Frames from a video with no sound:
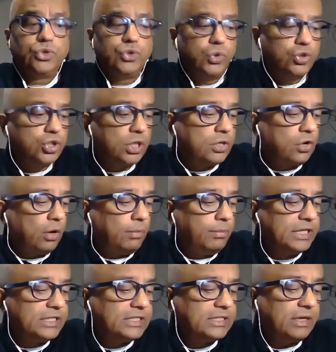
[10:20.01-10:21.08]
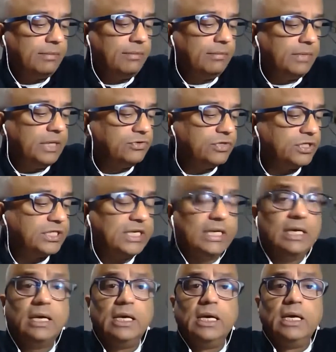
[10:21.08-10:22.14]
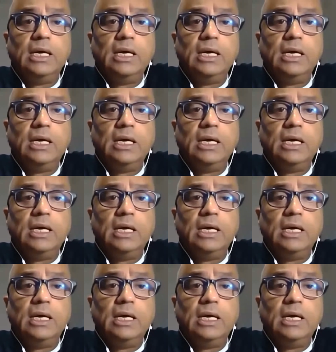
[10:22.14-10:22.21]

social commerce some interesting